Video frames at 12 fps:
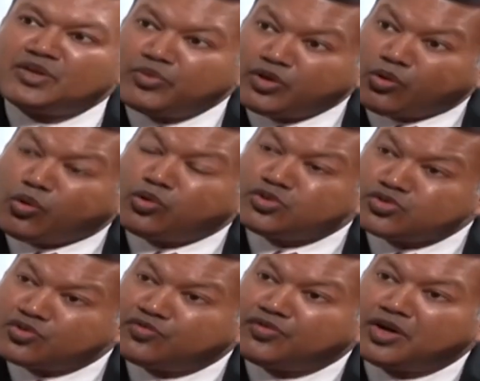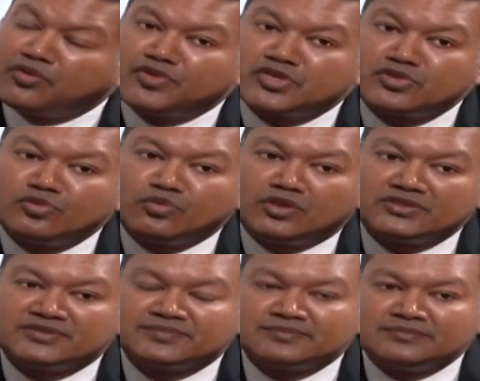bit we also found, Vishnu, mm-hmm.
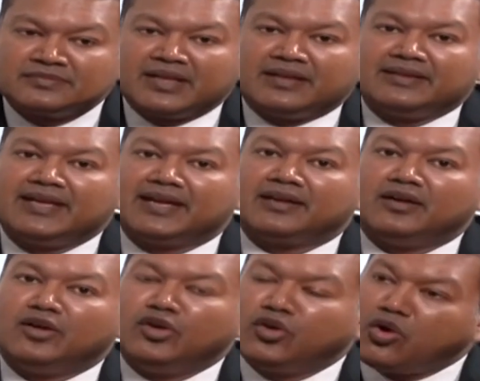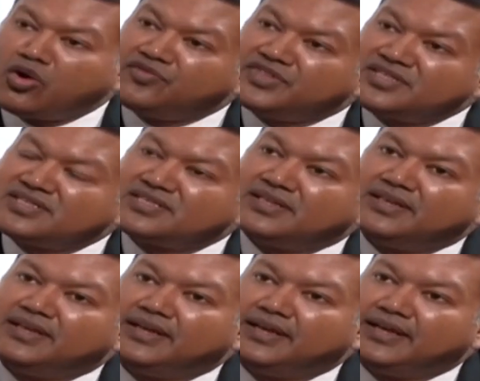was that a lot of this,
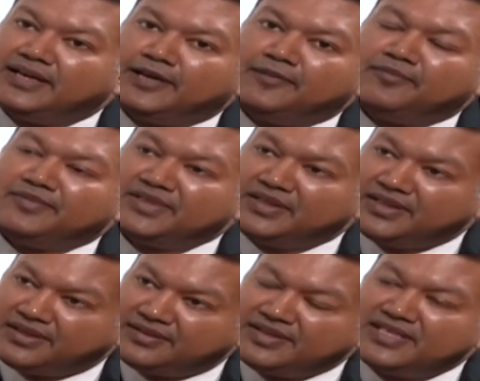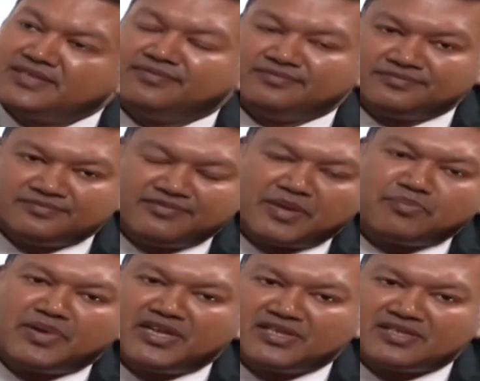these
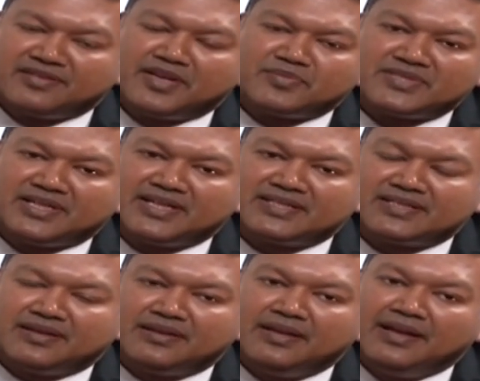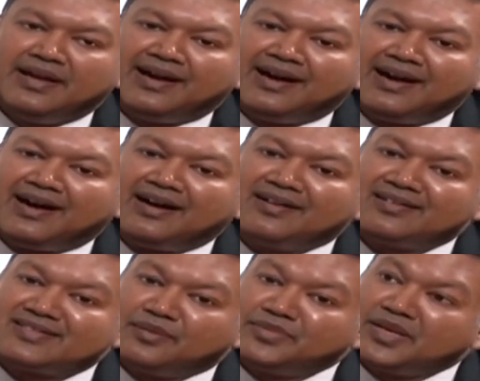web pages and websites and
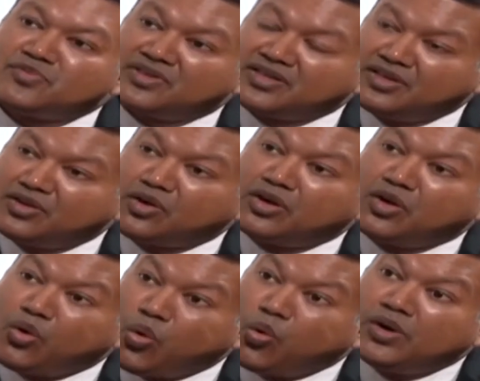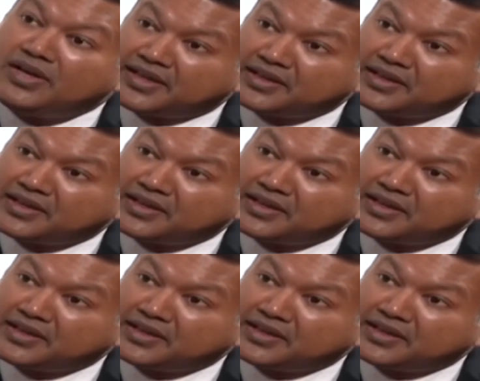are sometimes written on old